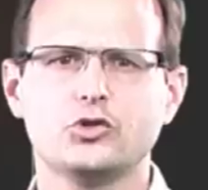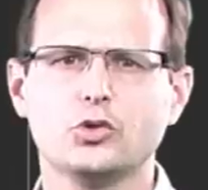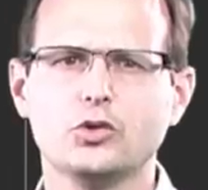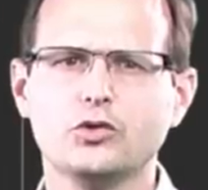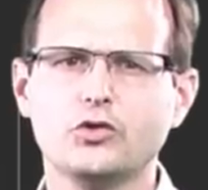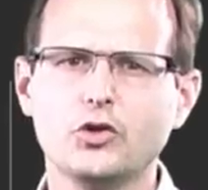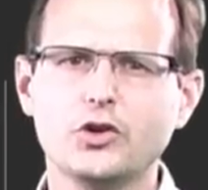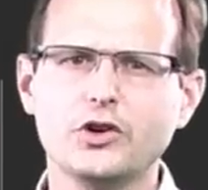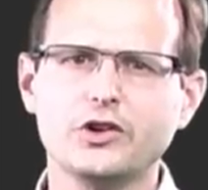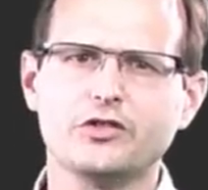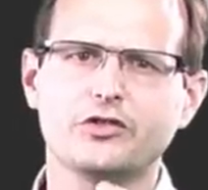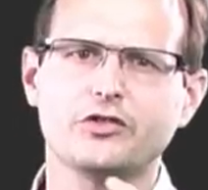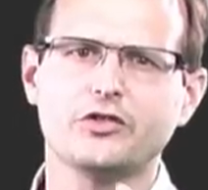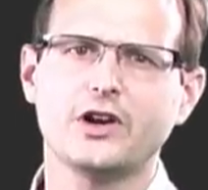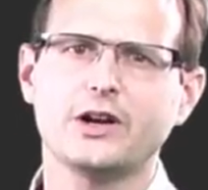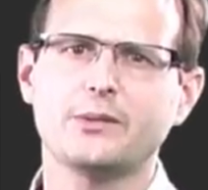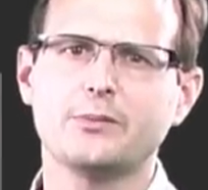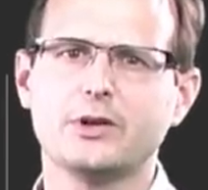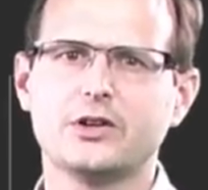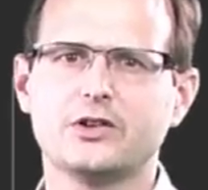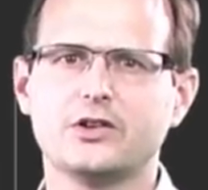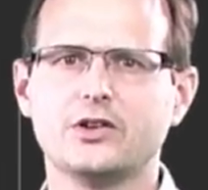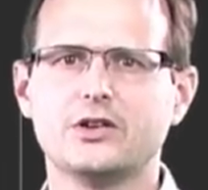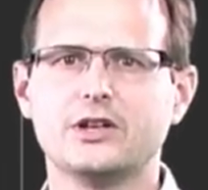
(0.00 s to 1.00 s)
to avoid a
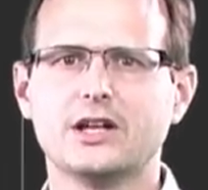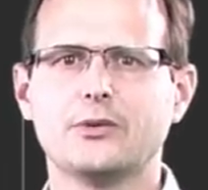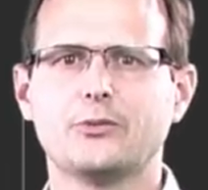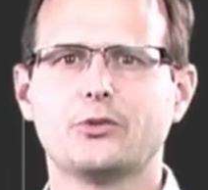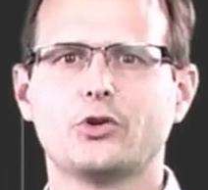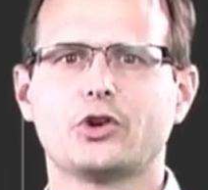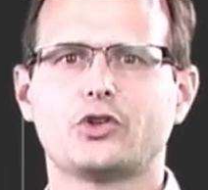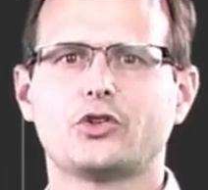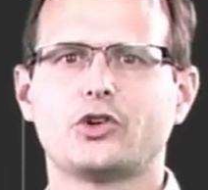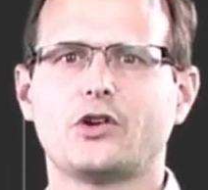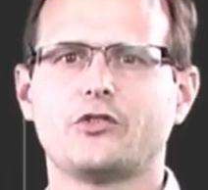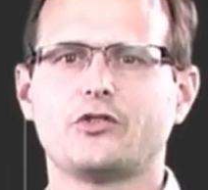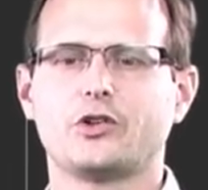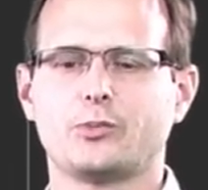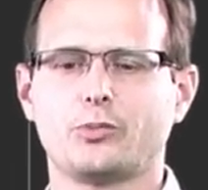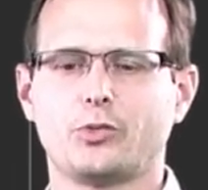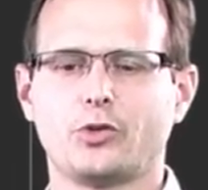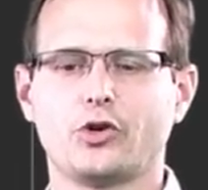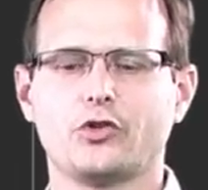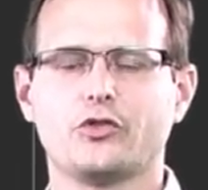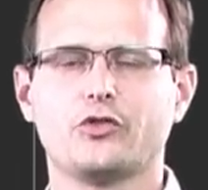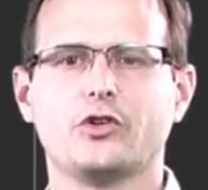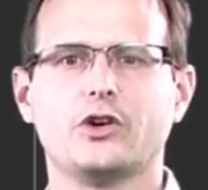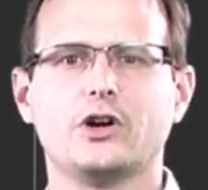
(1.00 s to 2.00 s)
fragmented network traffic
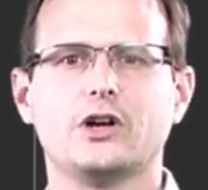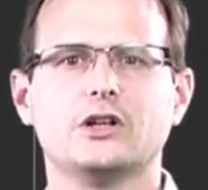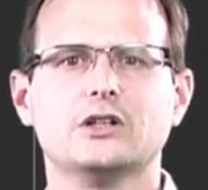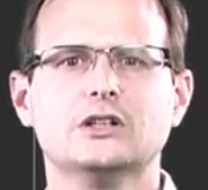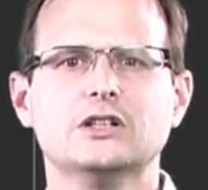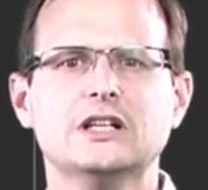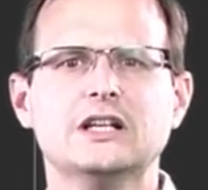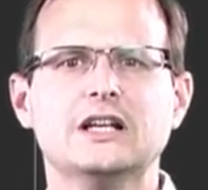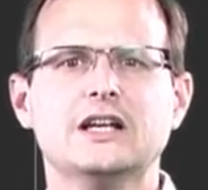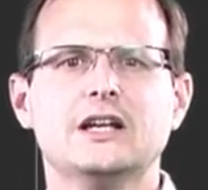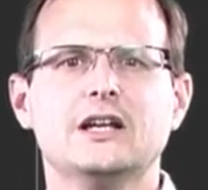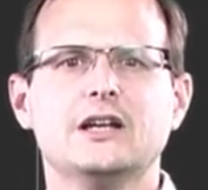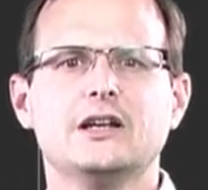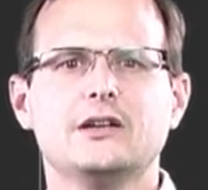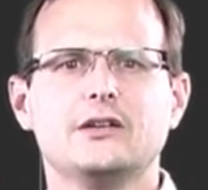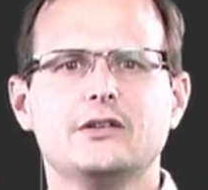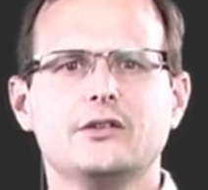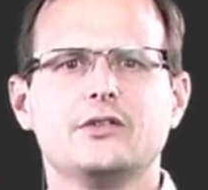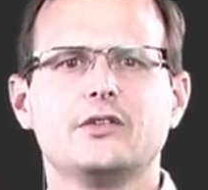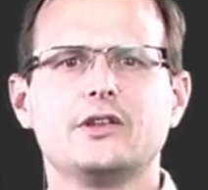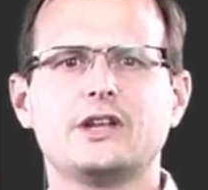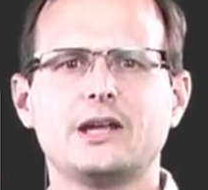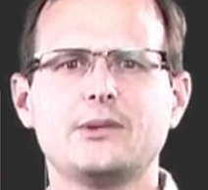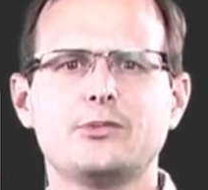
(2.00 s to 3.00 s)
profile
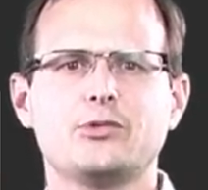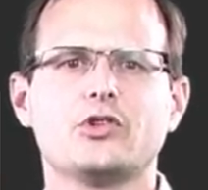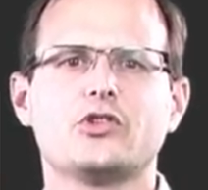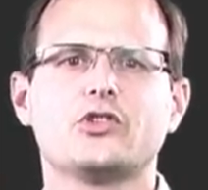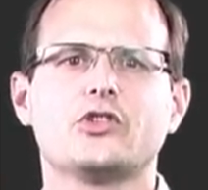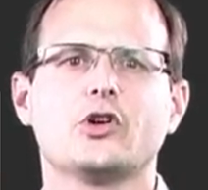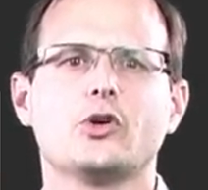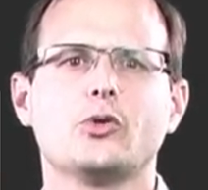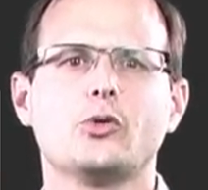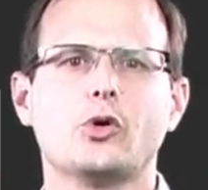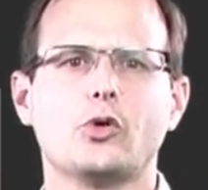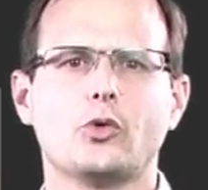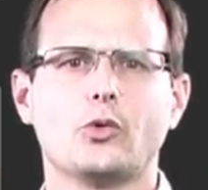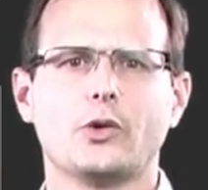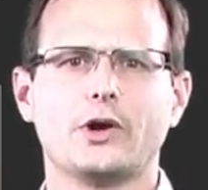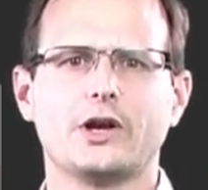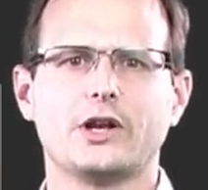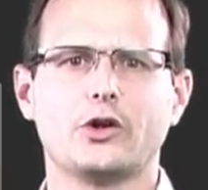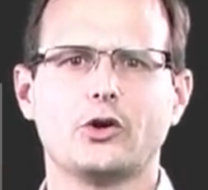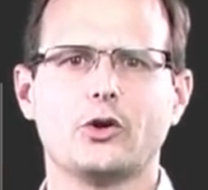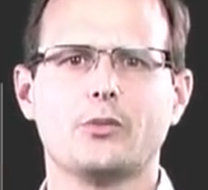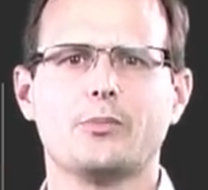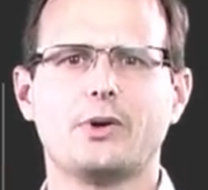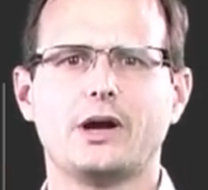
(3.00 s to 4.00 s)
that keeps the cell
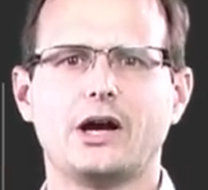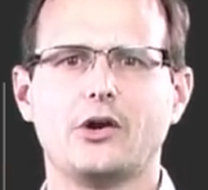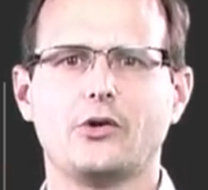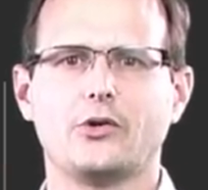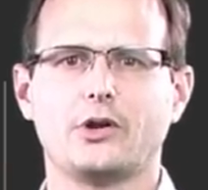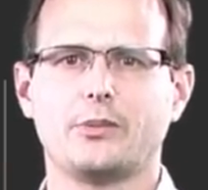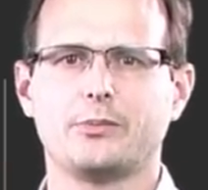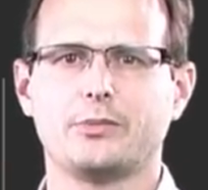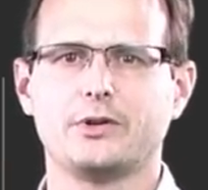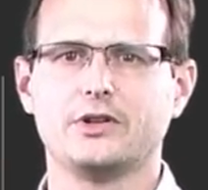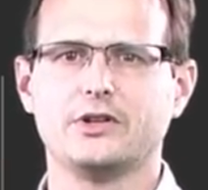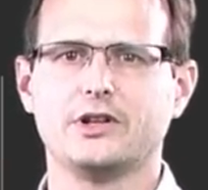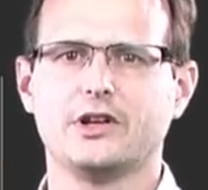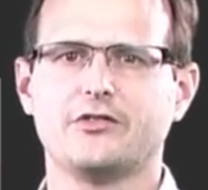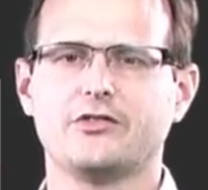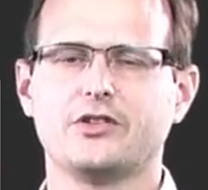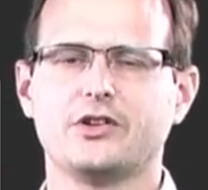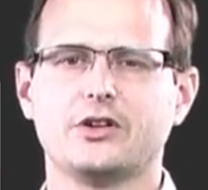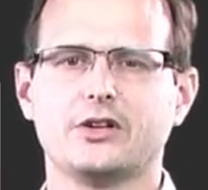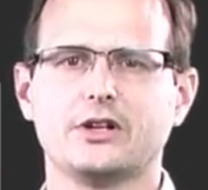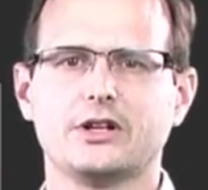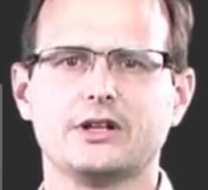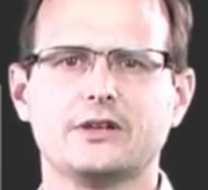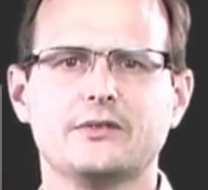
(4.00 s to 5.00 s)
radio powered up
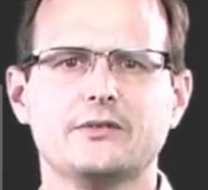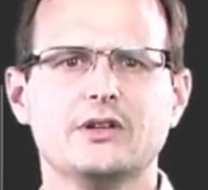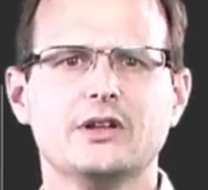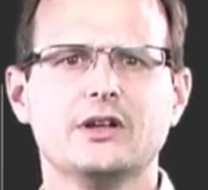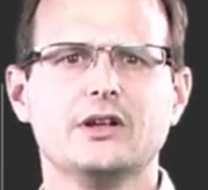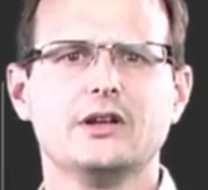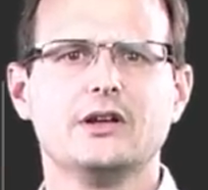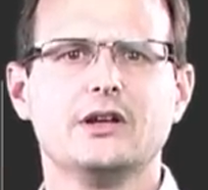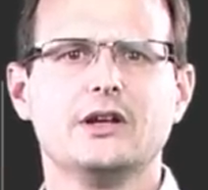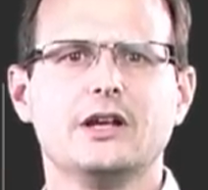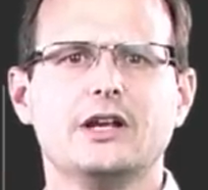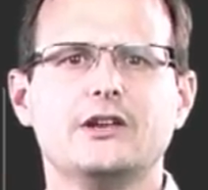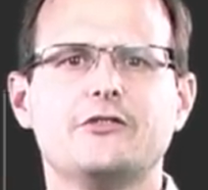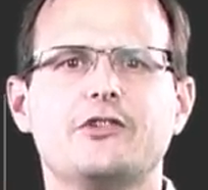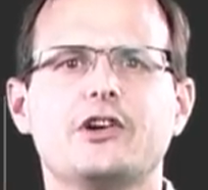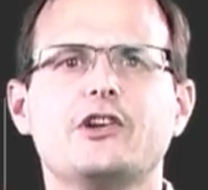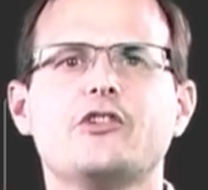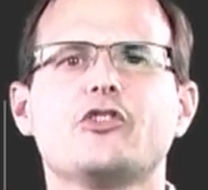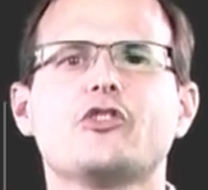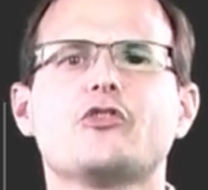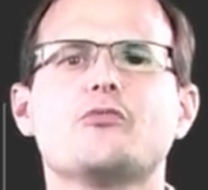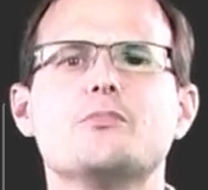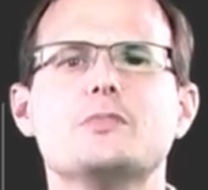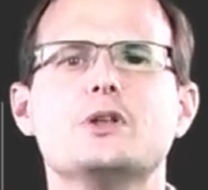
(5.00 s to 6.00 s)
indefinitely, in
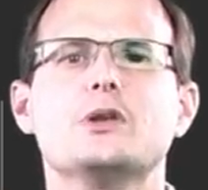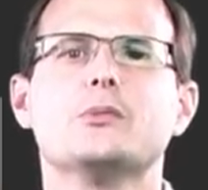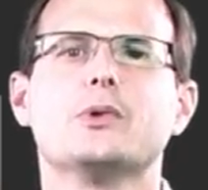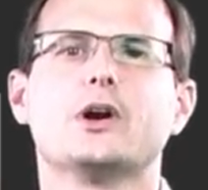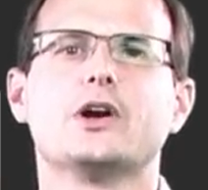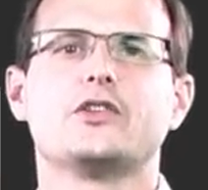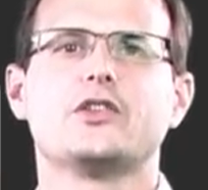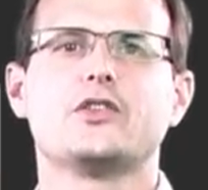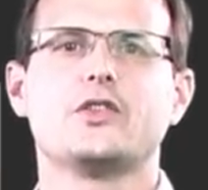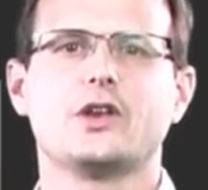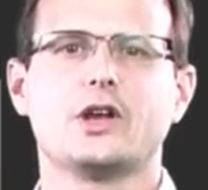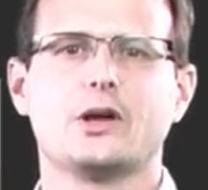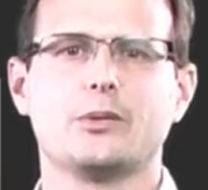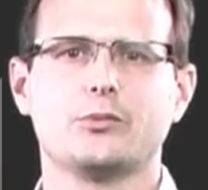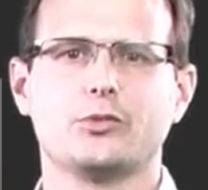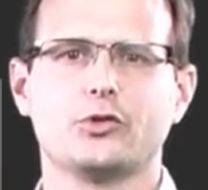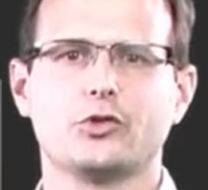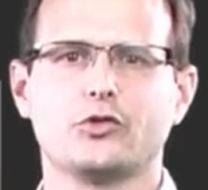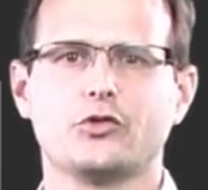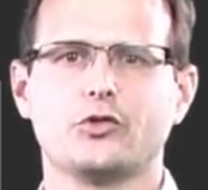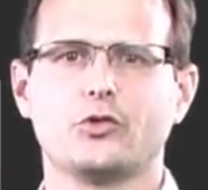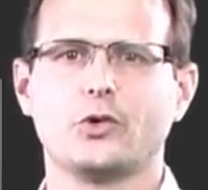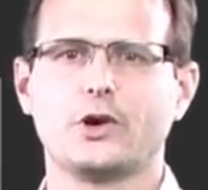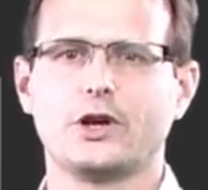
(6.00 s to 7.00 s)
favor of minimizing the
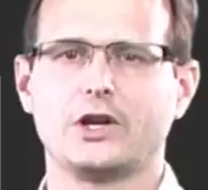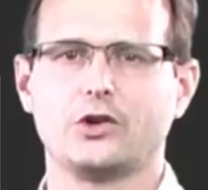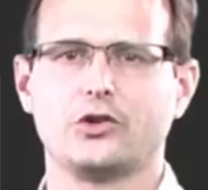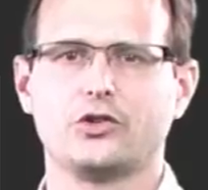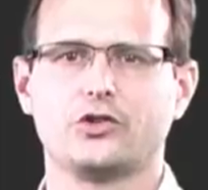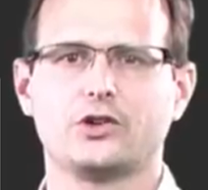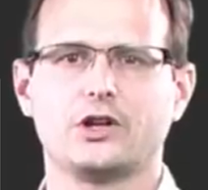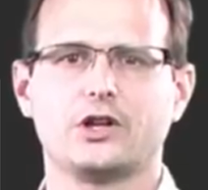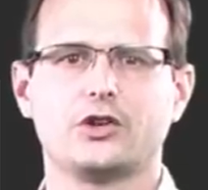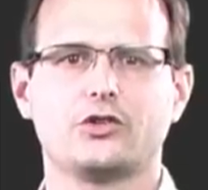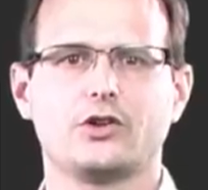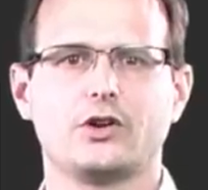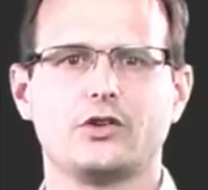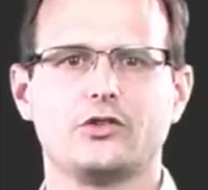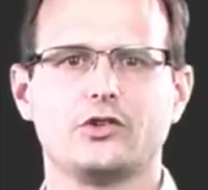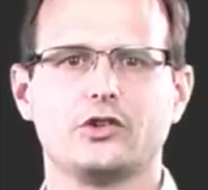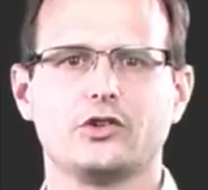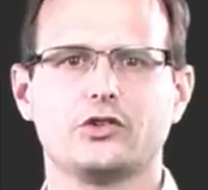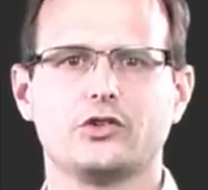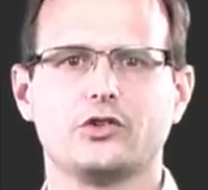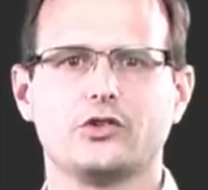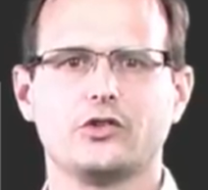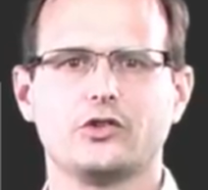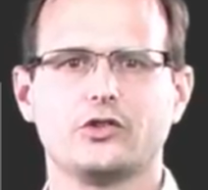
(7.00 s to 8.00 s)
number of radio state
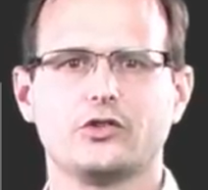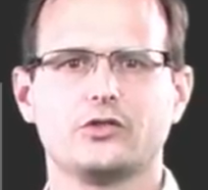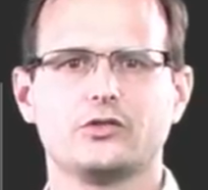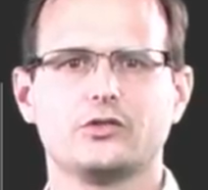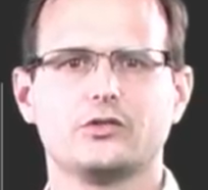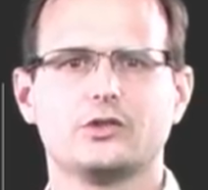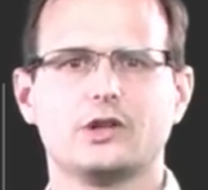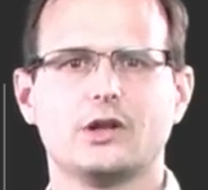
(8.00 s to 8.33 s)
transitions.